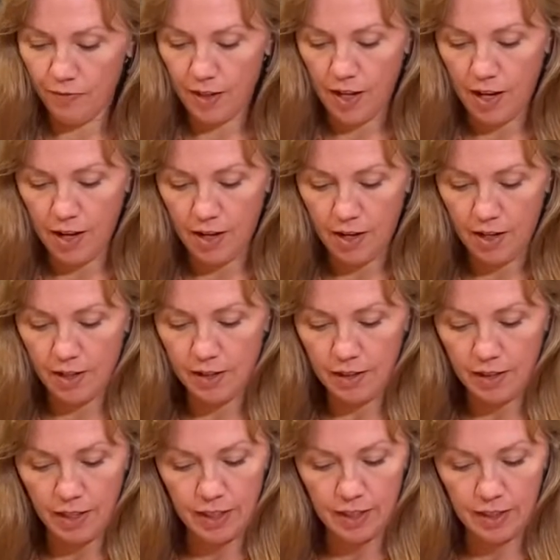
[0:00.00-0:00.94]
and
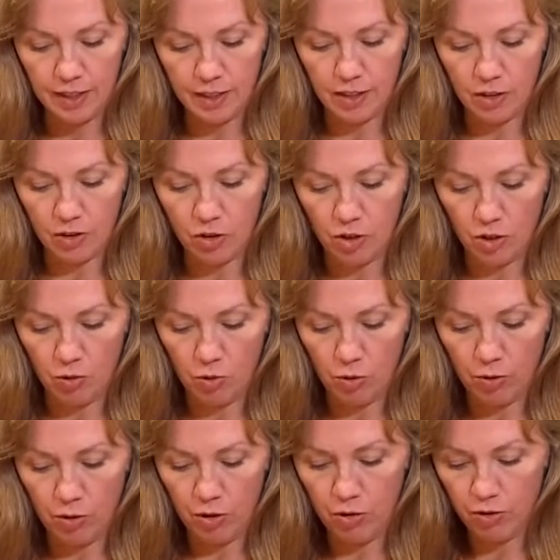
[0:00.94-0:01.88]
slice this. I'll show you what
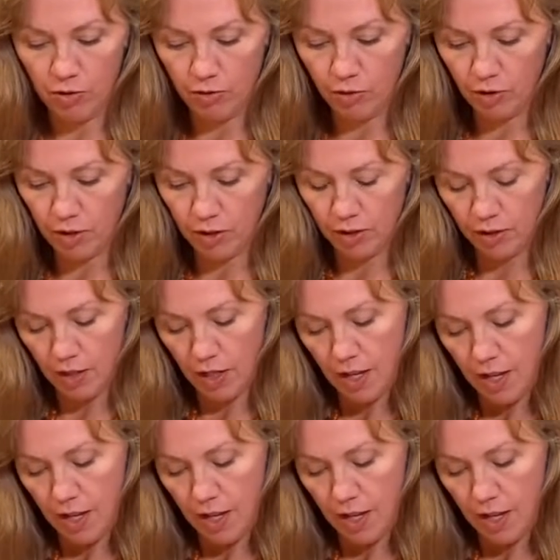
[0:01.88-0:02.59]
we're doing for this